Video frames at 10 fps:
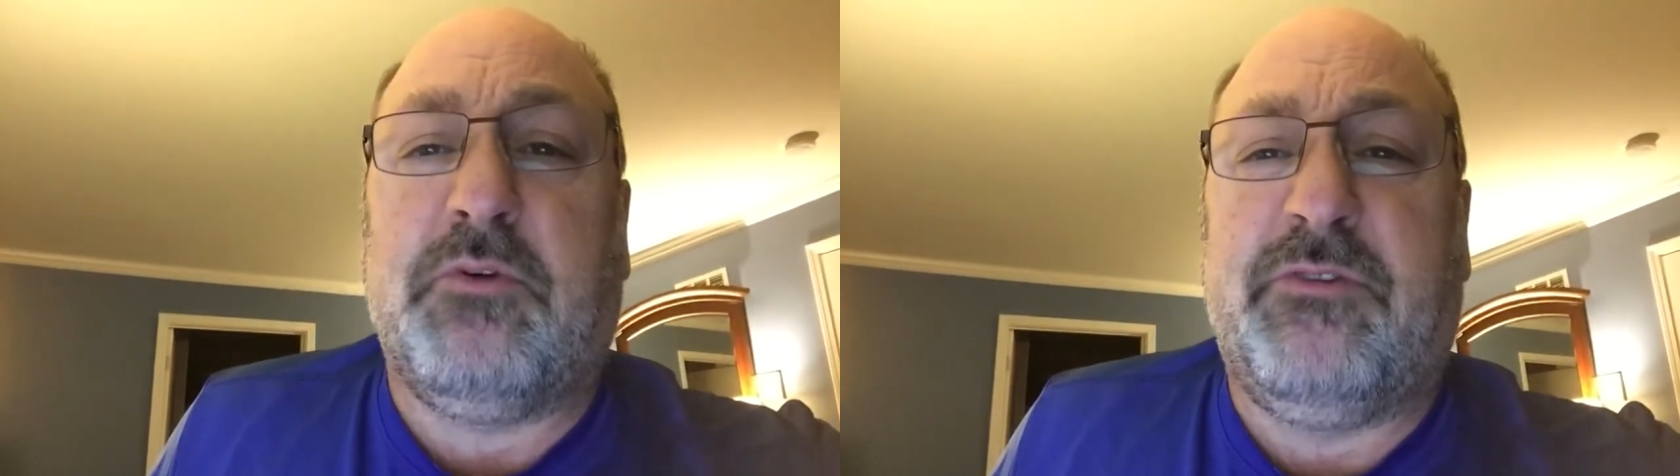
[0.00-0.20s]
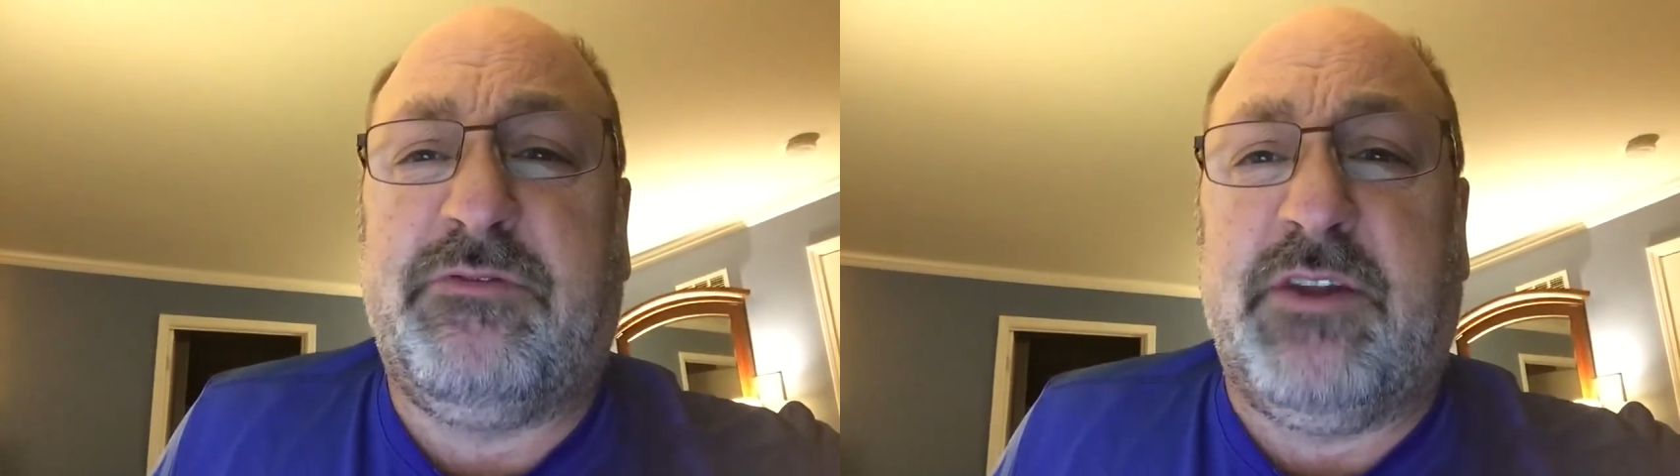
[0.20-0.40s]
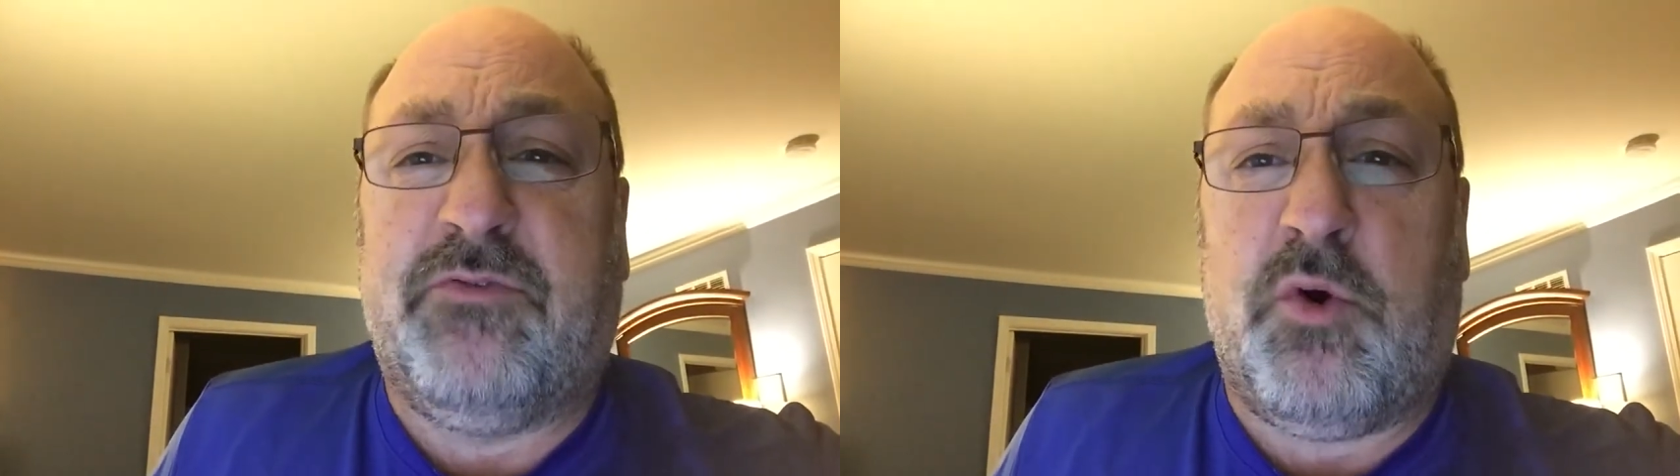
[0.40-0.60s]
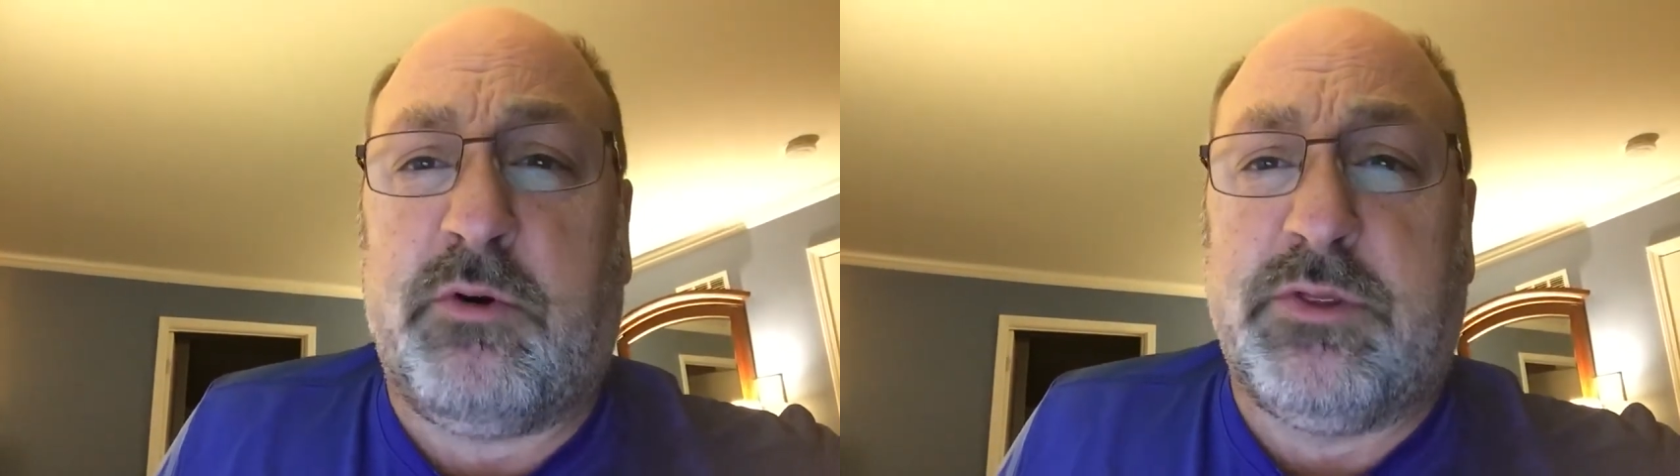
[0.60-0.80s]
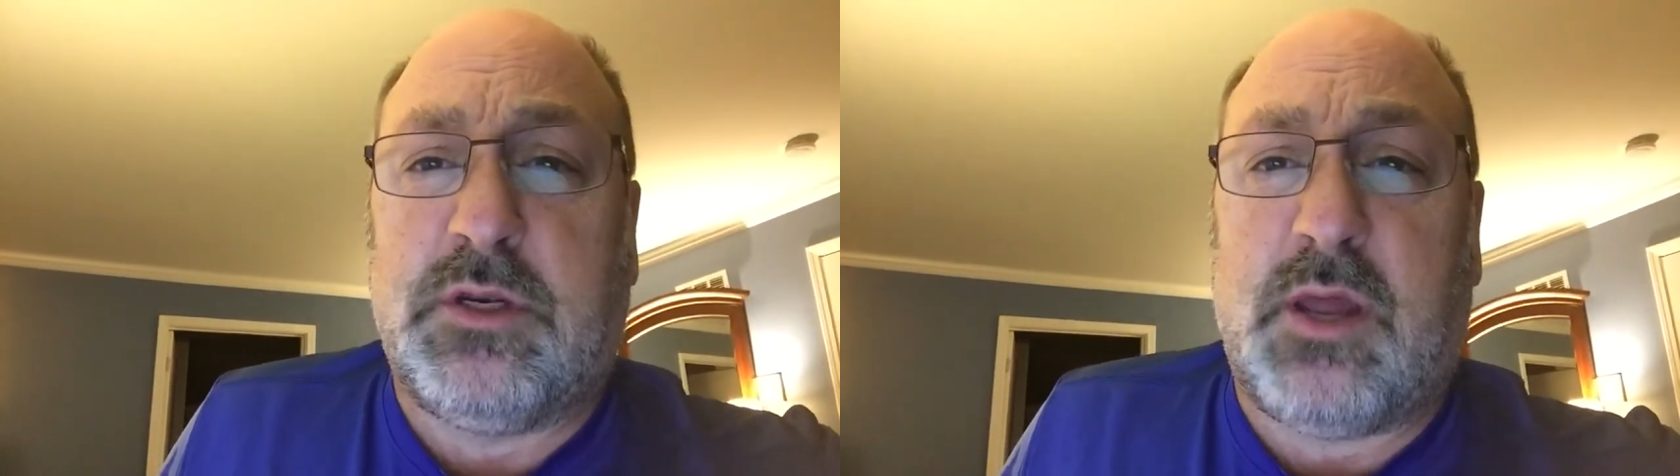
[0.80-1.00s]

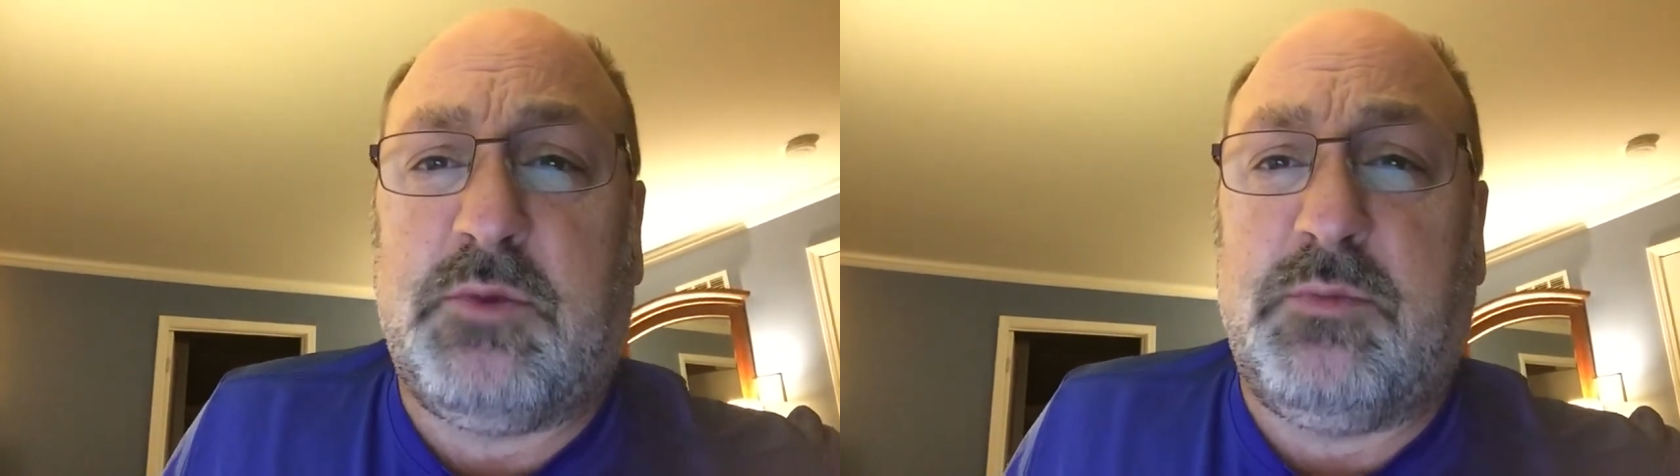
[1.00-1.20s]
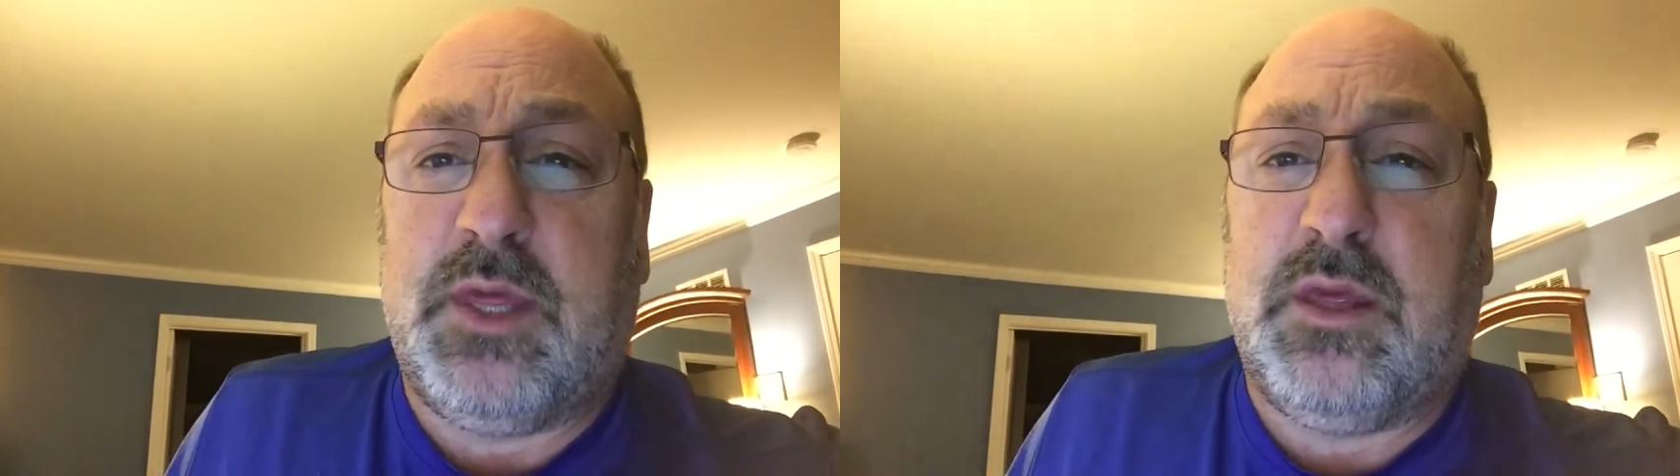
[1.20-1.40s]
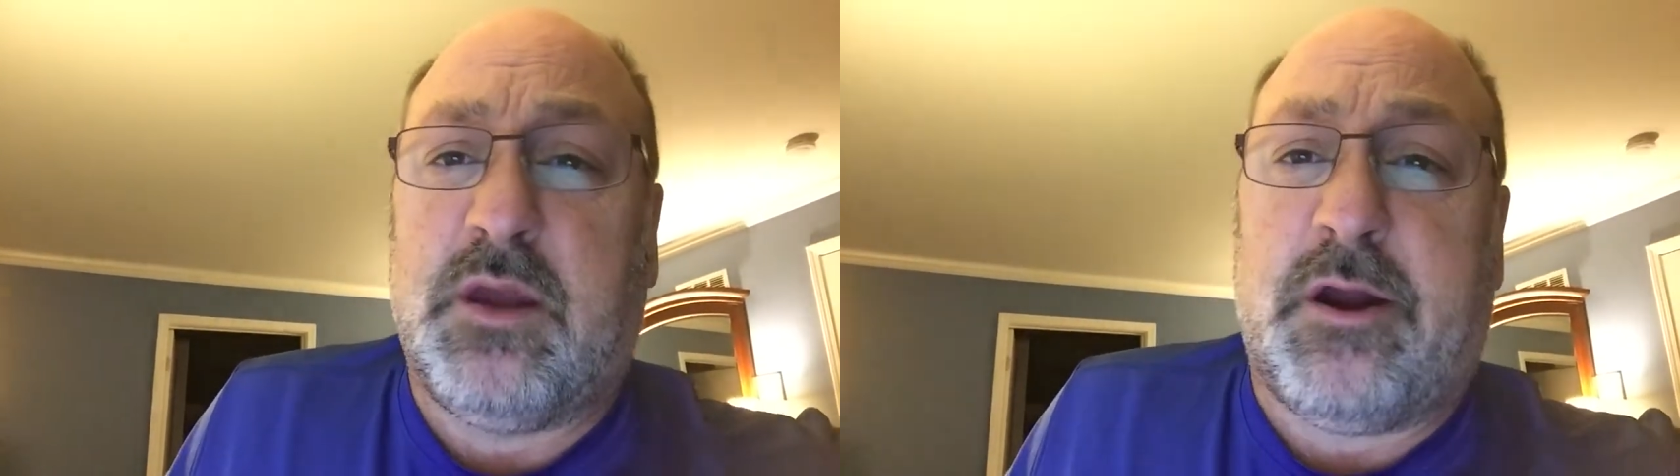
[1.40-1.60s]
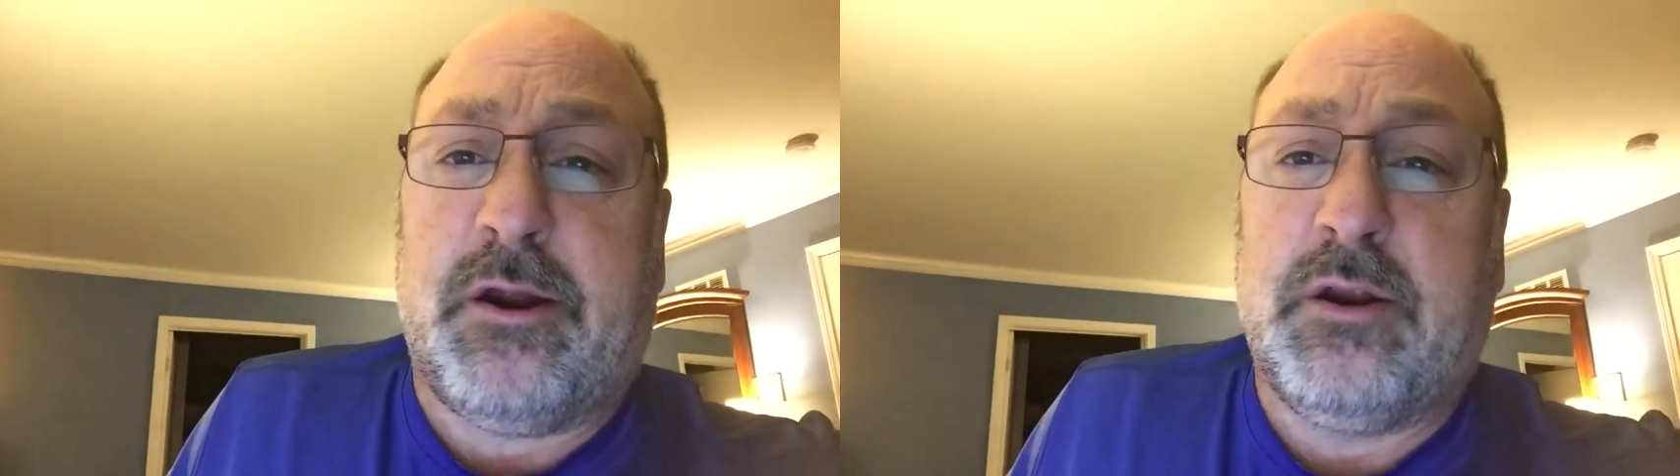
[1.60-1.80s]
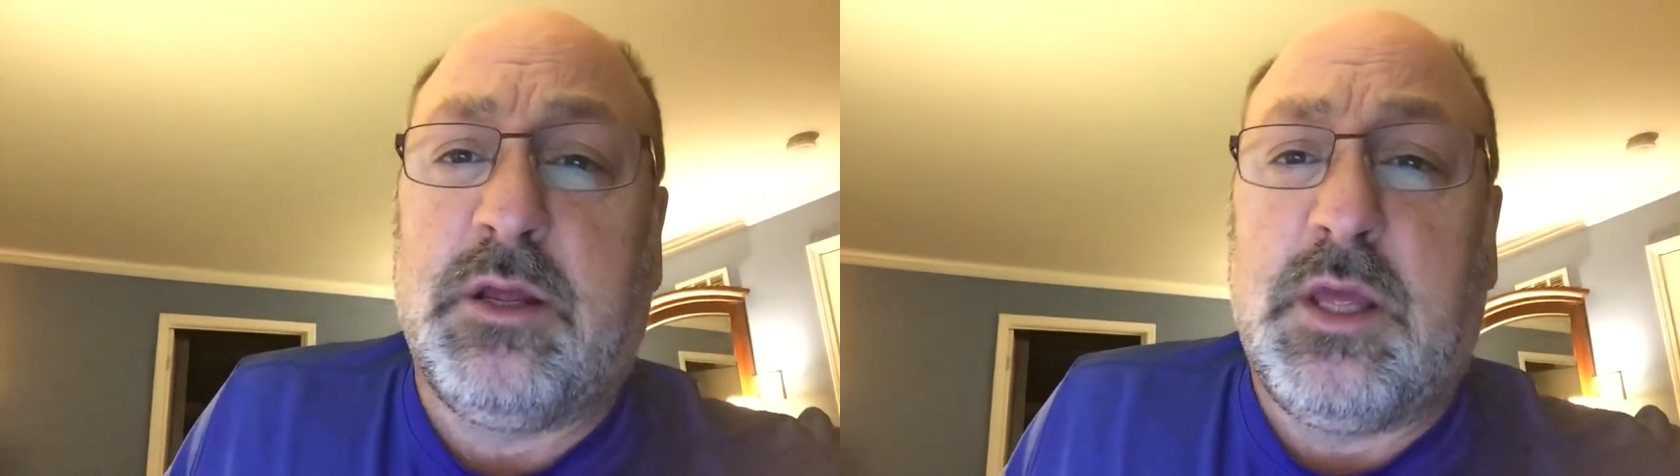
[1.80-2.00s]
54 in the WBER